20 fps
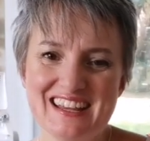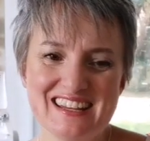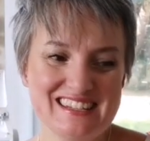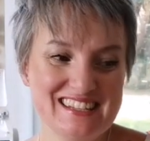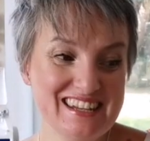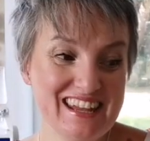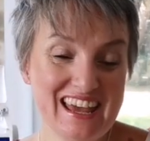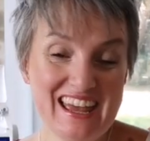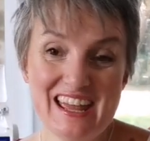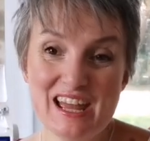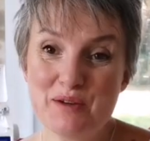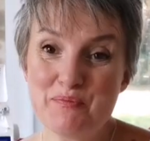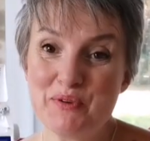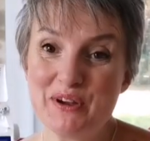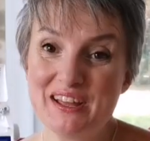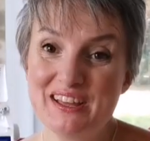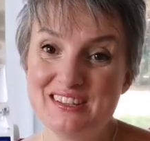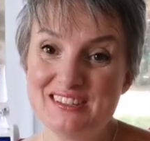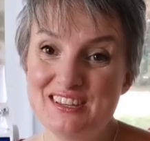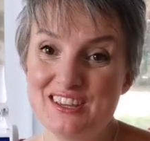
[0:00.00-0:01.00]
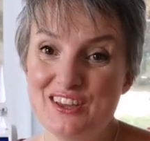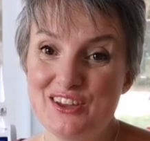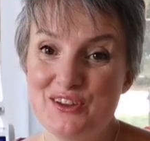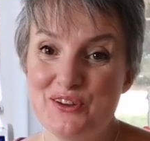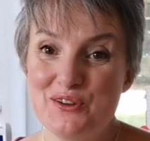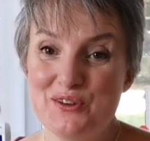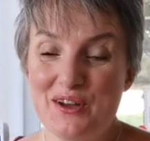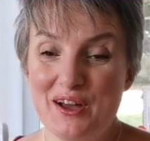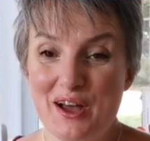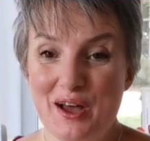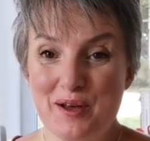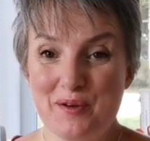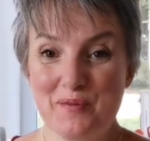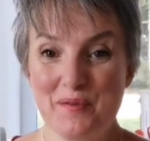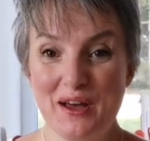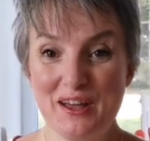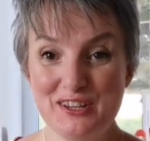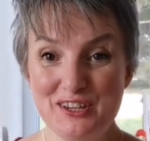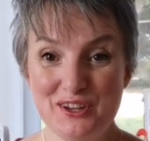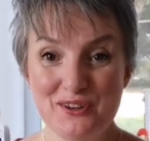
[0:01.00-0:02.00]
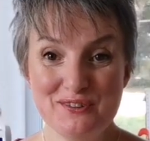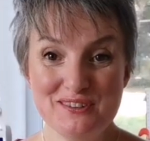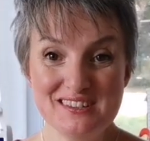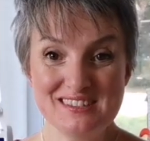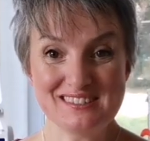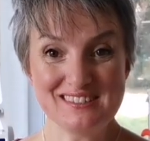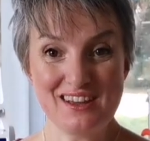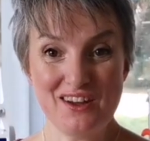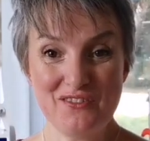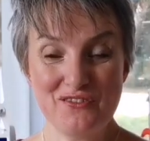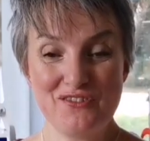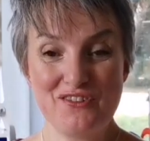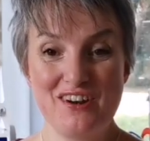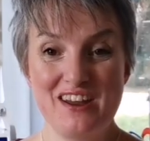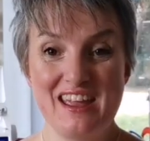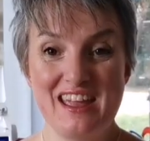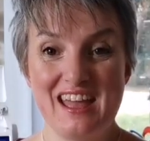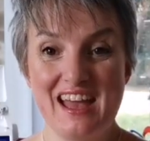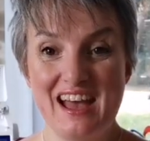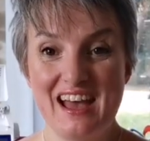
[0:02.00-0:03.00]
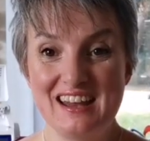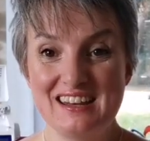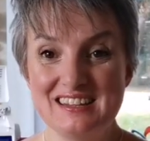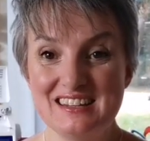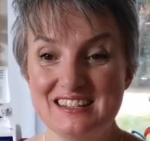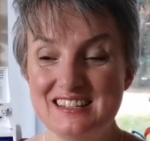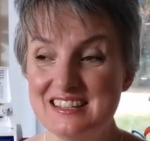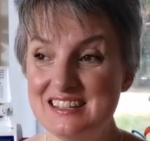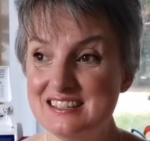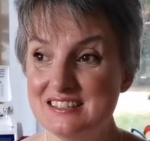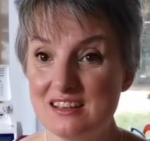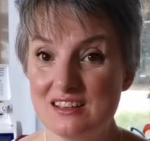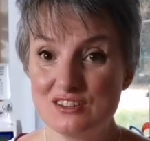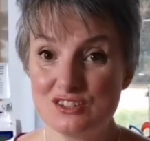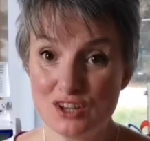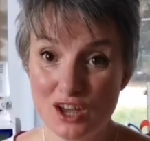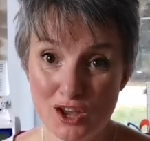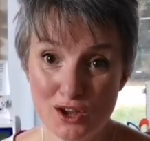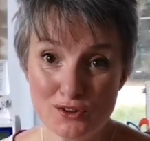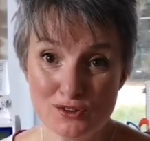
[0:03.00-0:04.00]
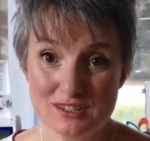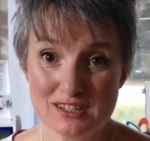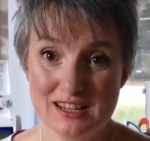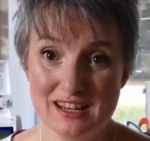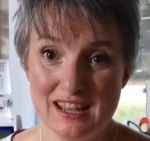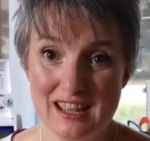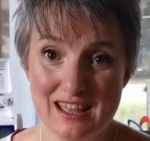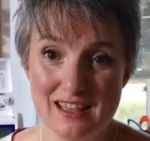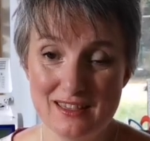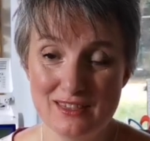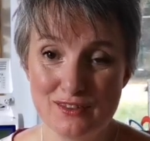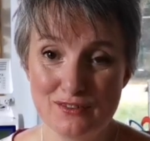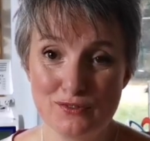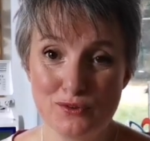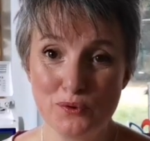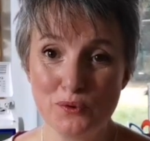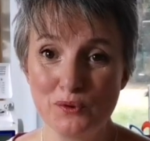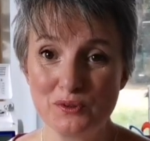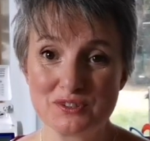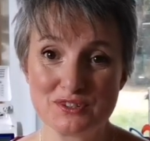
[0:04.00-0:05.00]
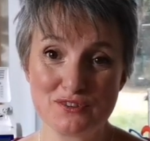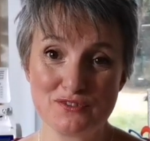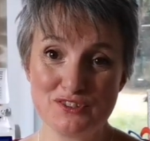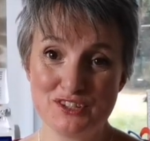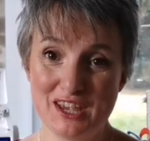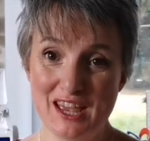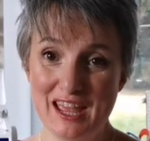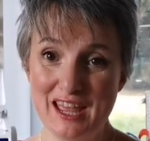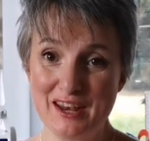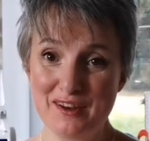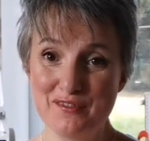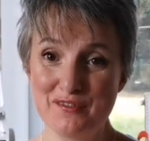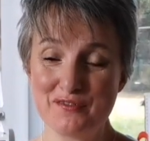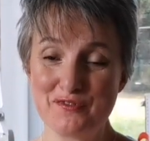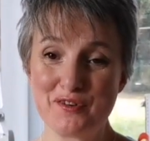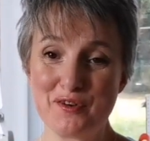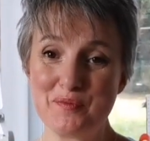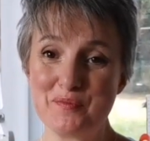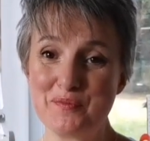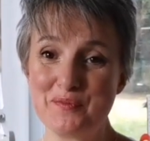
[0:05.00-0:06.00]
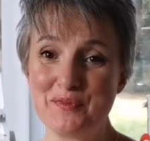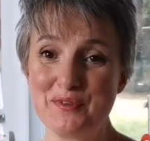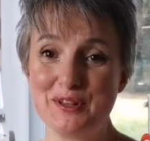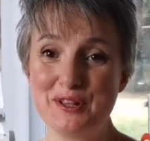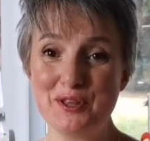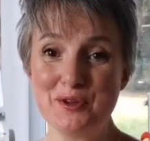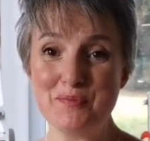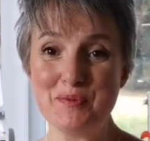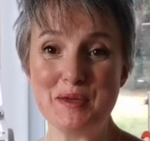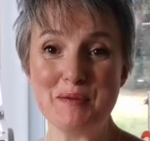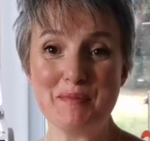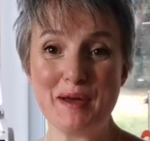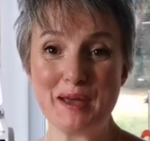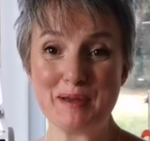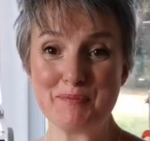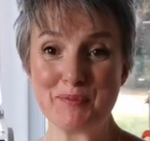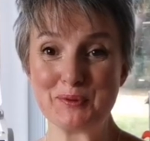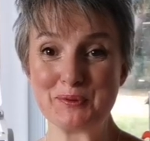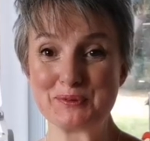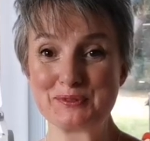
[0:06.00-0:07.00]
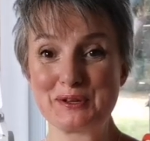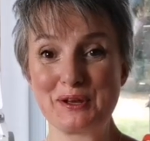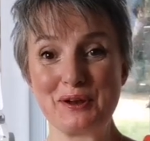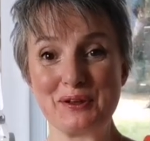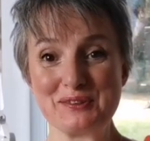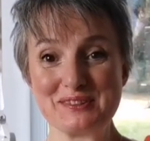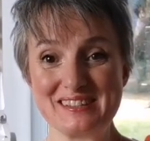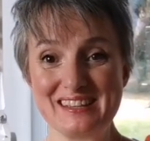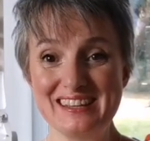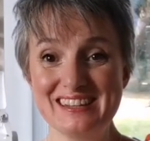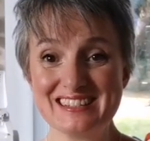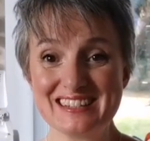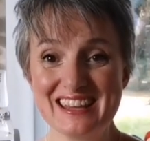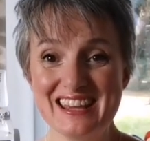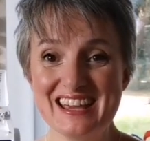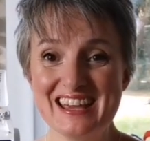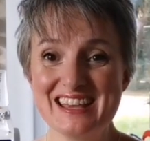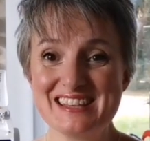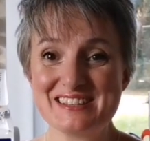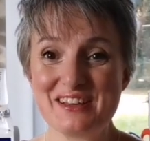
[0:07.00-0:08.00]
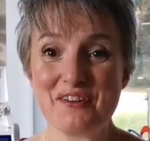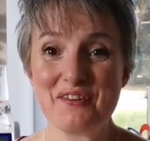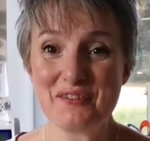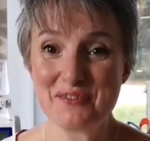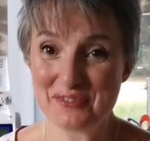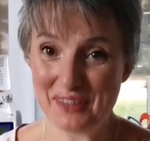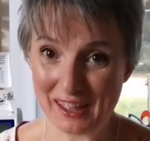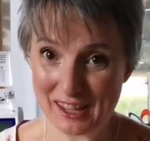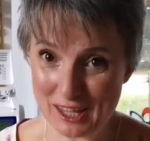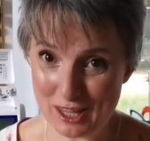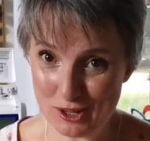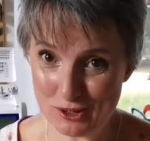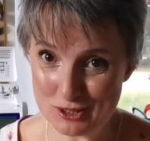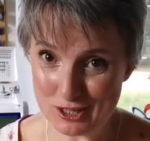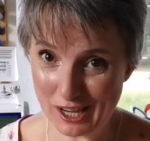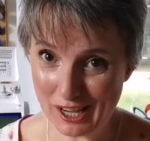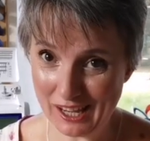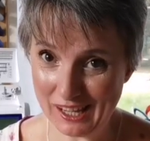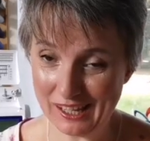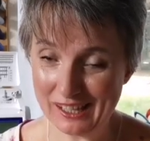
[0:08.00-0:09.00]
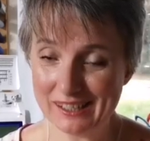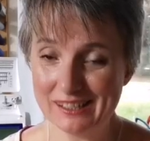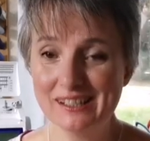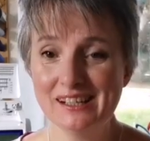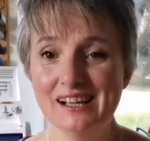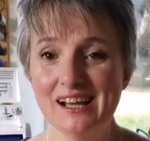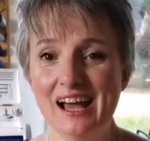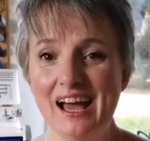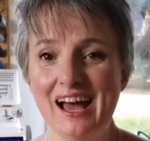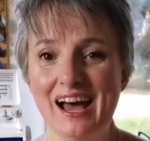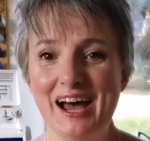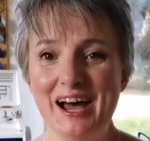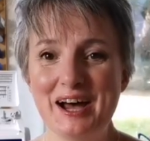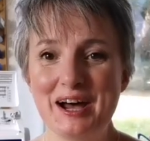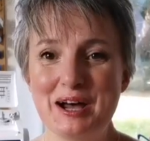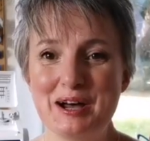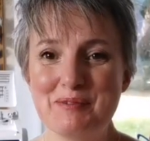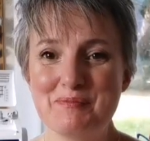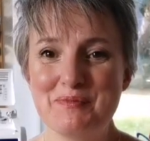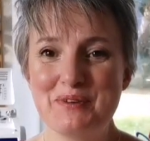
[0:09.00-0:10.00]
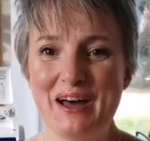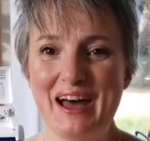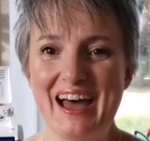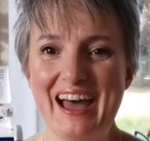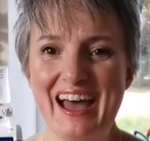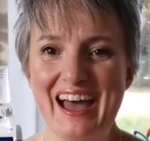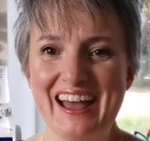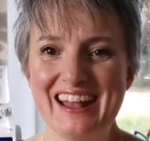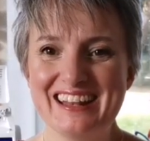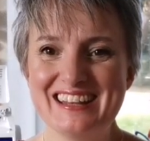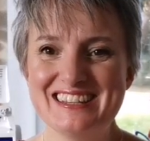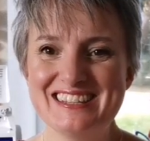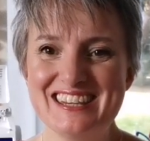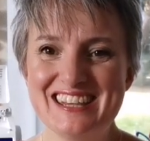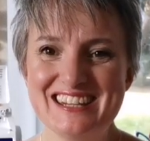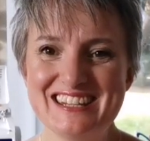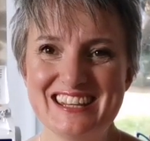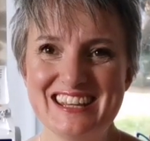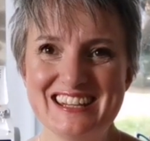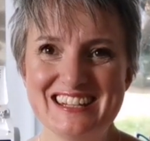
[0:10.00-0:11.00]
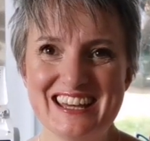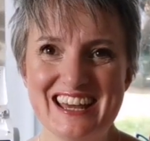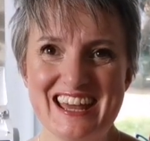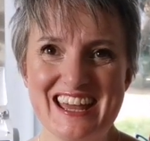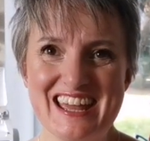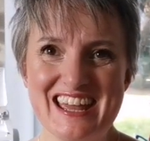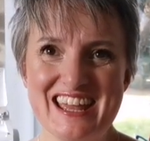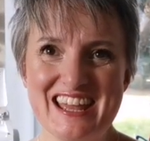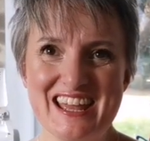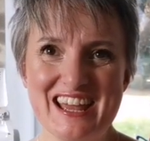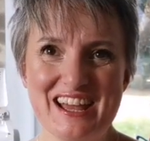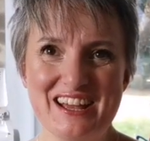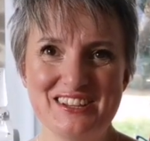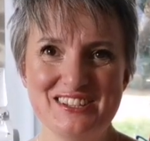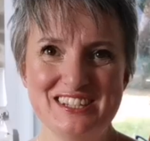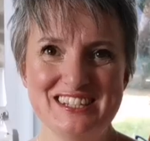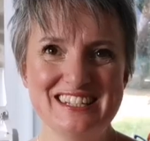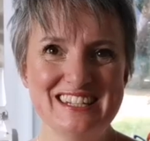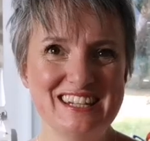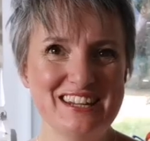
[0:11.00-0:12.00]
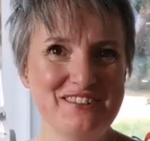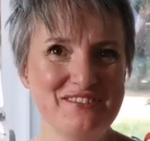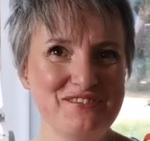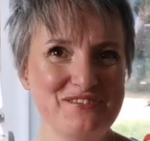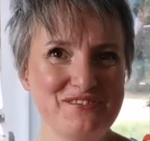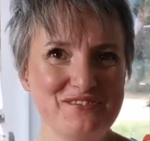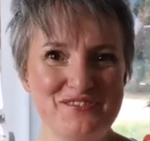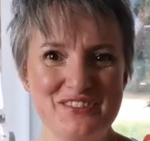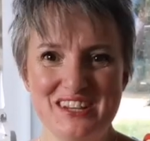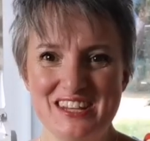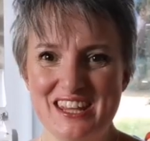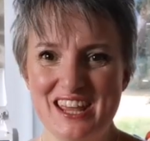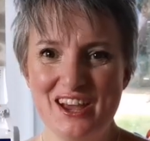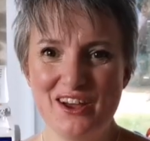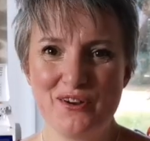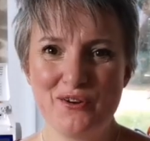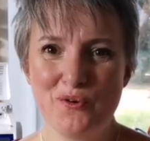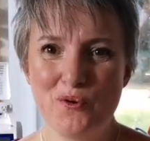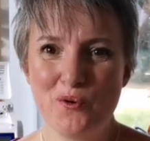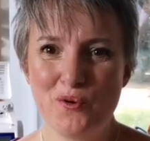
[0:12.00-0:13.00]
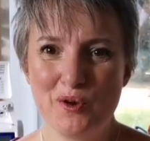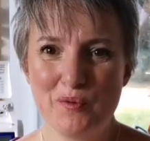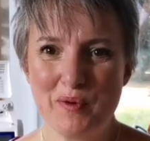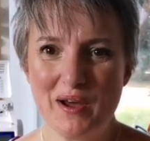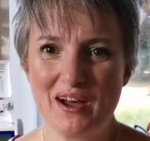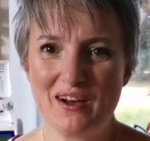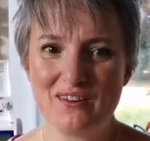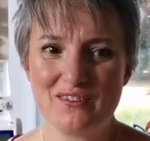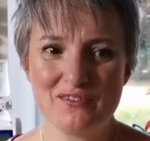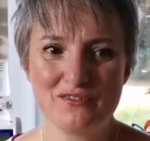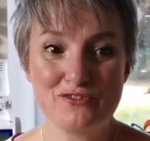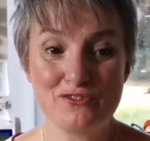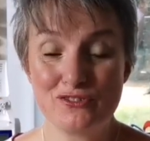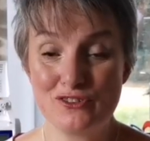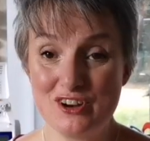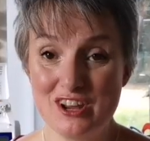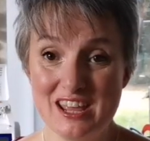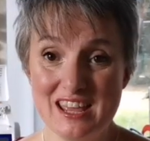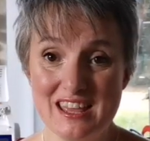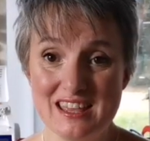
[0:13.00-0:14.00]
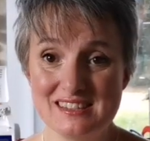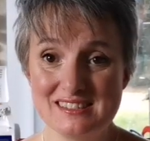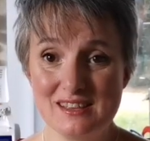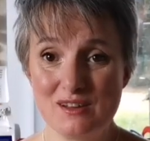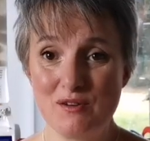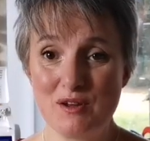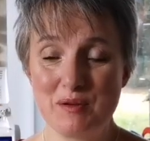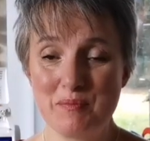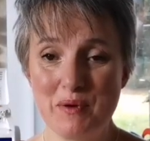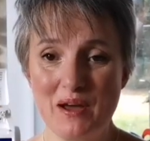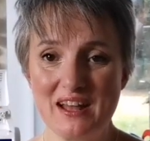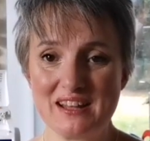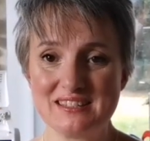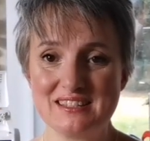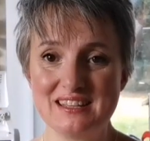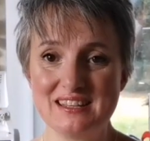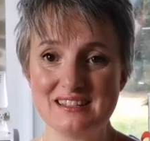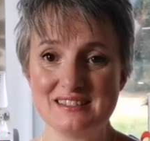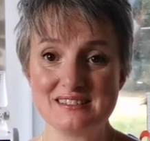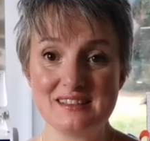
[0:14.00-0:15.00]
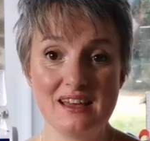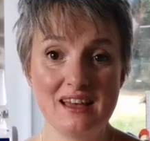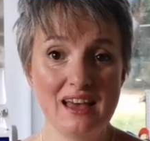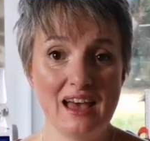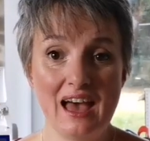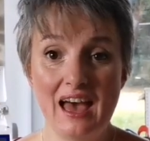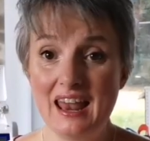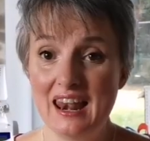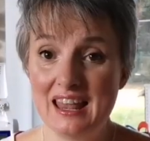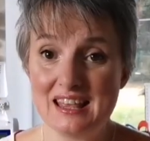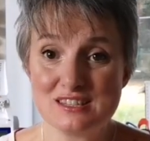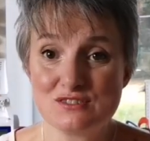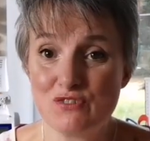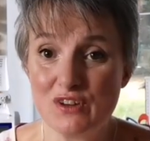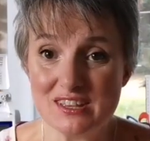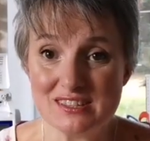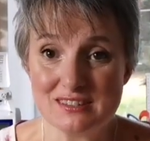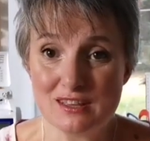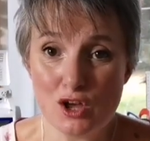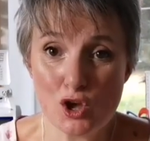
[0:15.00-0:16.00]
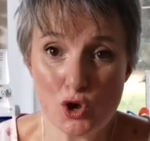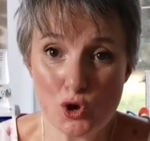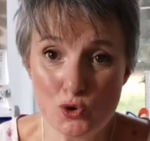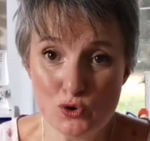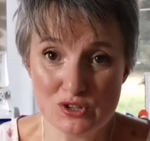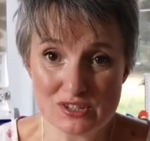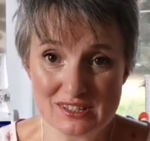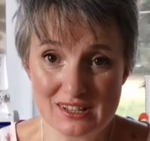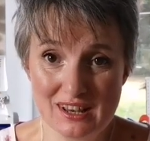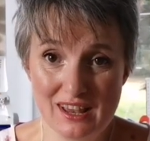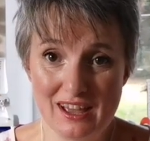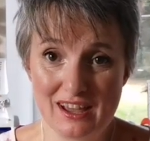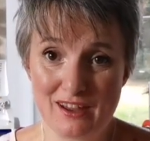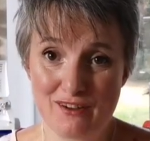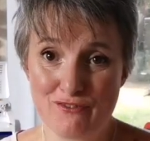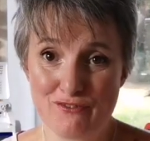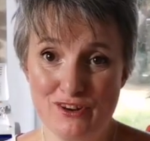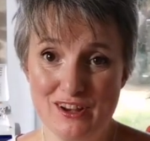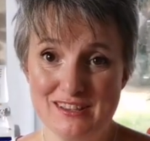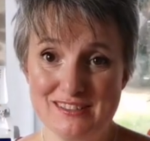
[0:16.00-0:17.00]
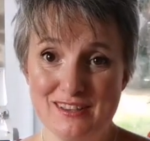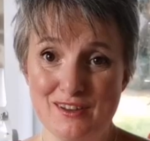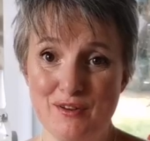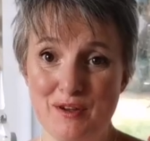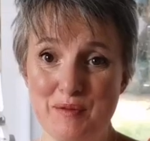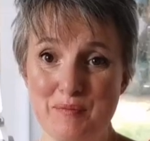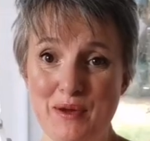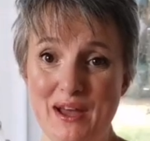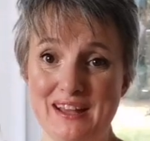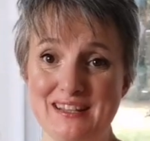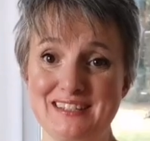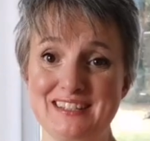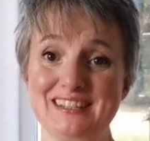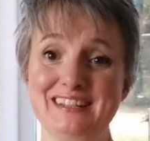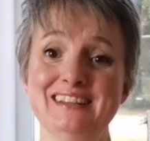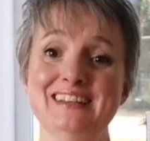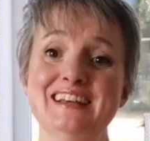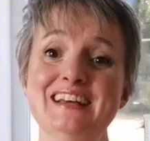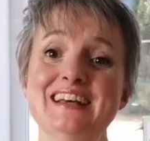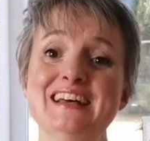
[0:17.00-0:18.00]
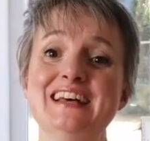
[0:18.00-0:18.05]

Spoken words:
Today I bring to you a new discovery, and it is totally the fault of Jane from Loopy Maple's closet. So thank you, Jane. And she did a video all about free sewing patterns, and let's face it, who doesn't like a free sewing pattern?